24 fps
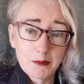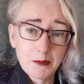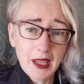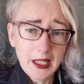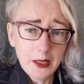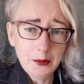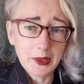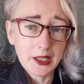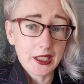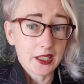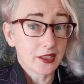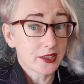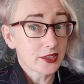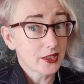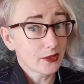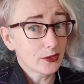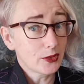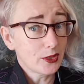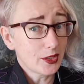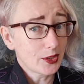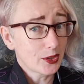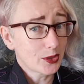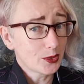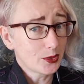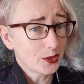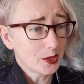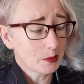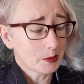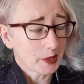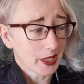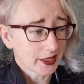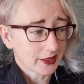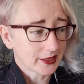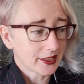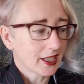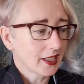Maybe, because I've already thought
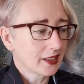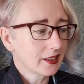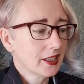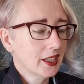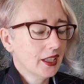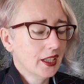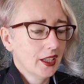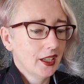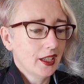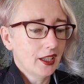about that.